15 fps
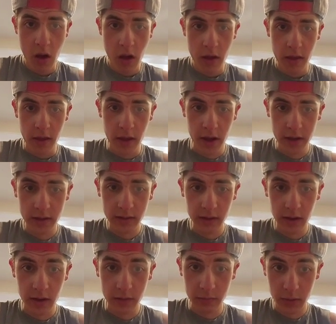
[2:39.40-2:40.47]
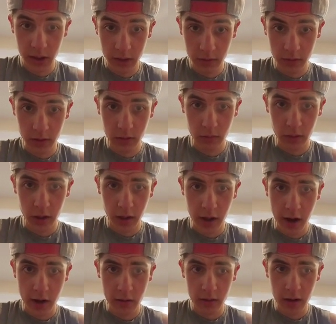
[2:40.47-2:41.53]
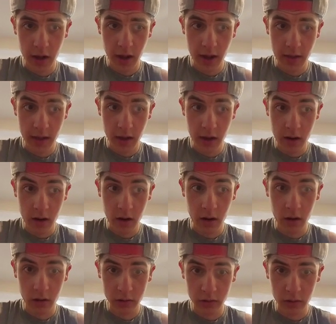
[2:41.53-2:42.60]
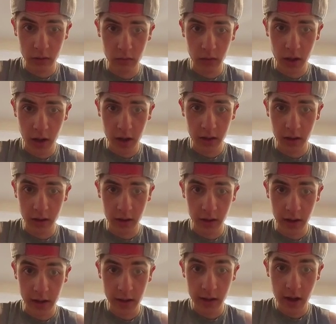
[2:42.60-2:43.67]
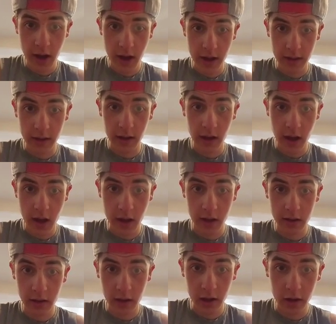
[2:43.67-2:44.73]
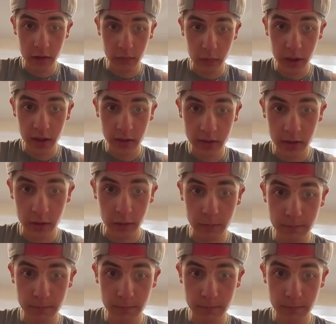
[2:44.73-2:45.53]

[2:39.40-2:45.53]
this is me doing the workout, and then also what I looked like at the end of week 2.